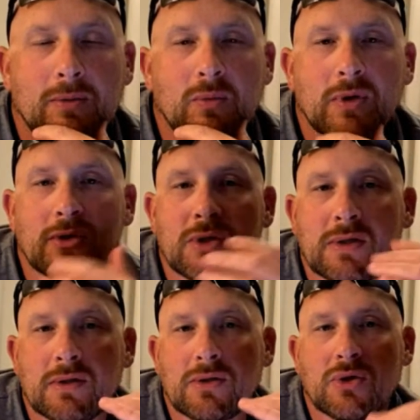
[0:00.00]
We are
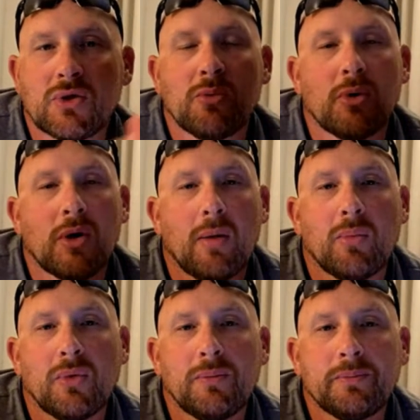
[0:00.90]
just super
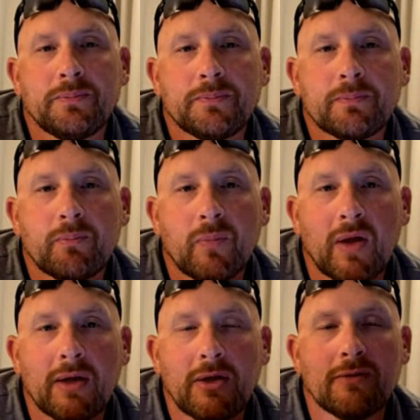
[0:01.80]
humbled
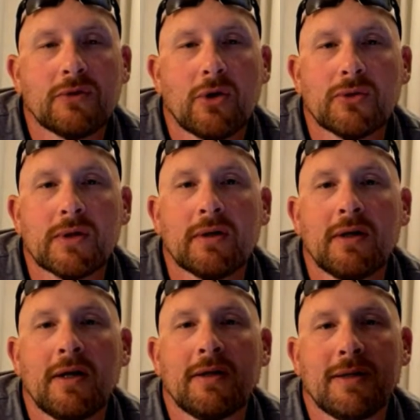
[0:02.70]
that you've chosen
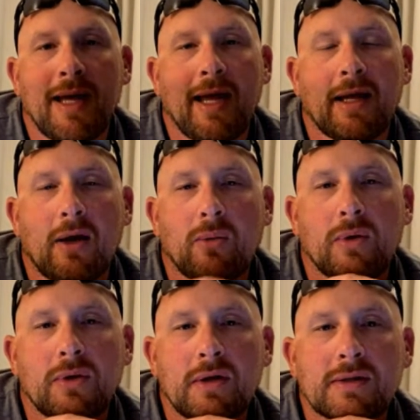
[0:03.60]
to hang out
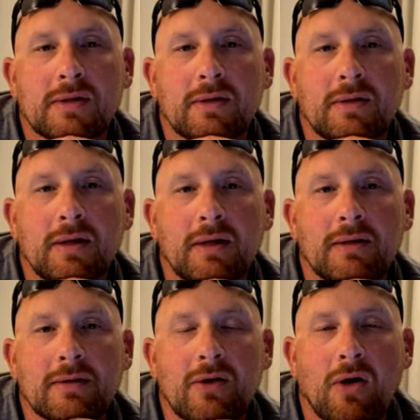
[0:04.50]
with us
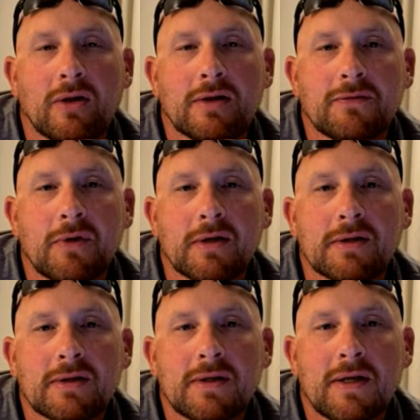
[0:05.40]
and call us friends.